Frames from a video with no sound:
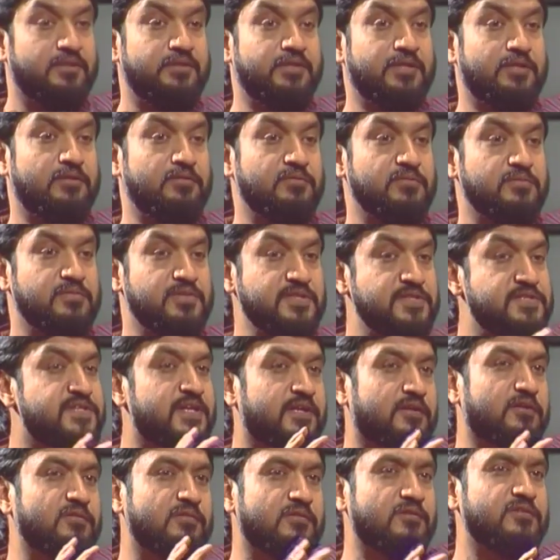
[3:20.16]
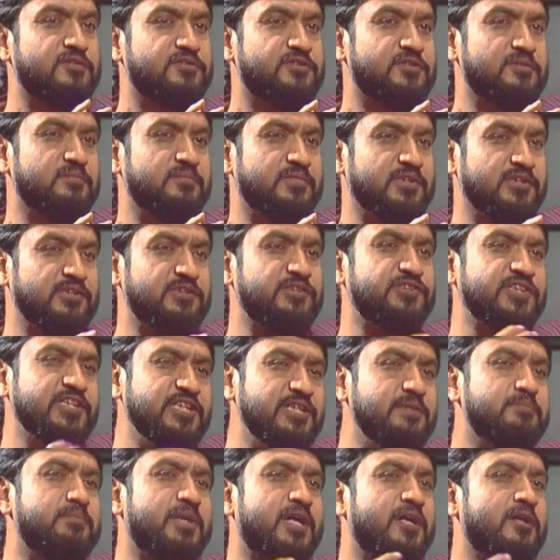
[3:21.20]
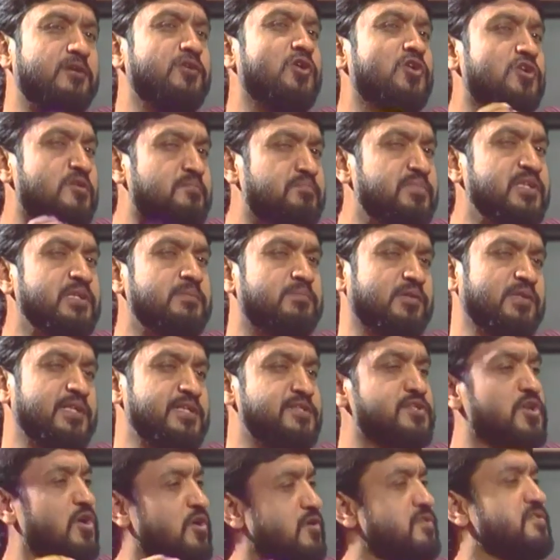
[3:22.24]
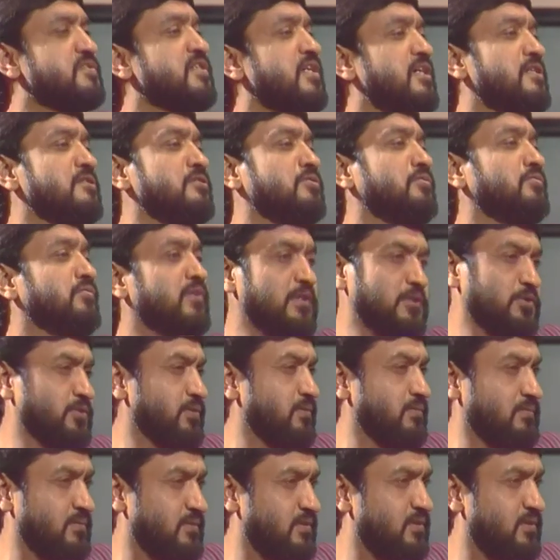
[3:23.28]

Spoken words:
Now, this secularism is seen by a lot of people as hostile to religion.